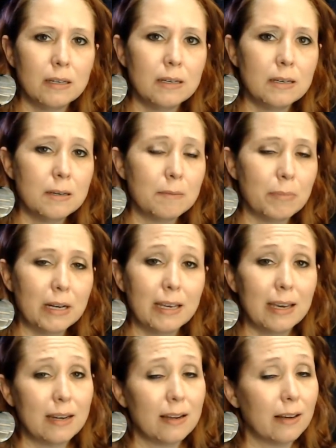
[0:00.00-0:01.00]
But
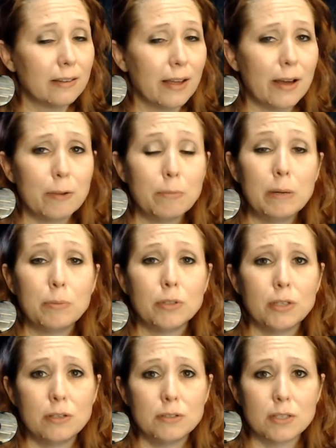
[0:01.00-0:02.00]
again, a lot of people
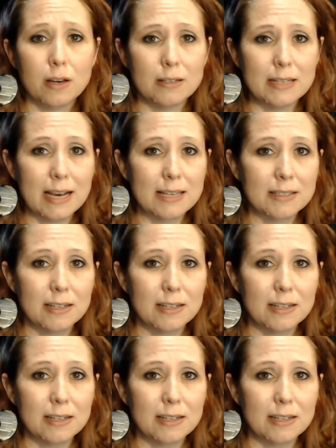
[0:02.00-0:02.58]
use Audacity.